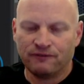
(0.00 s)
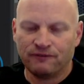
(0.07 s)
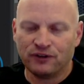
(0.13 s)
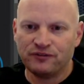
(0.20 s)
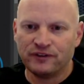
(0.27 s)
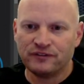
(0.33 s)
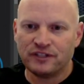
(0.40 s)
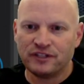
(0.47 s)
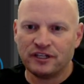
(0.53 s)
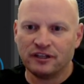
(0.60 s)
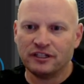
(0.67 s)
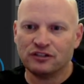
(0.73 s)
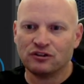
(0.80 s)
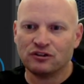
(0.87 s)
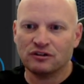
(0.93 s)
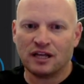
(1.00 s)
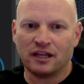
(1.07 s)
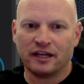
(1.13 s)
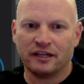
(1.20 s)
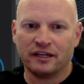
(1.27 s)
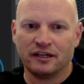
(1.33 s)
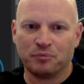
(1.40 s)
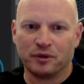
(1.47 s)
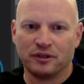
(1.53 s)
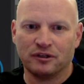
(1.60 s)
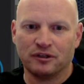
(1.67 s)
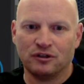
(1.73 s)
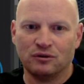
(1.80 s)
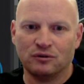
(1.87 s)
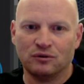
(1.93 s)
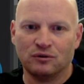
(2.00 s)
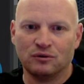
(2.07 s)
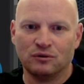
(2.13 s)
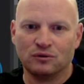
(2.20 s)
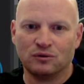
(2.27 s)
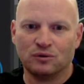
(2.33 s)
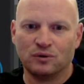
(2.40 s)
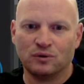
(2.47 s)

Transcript: The first 15 LEDs are not lighting up on the new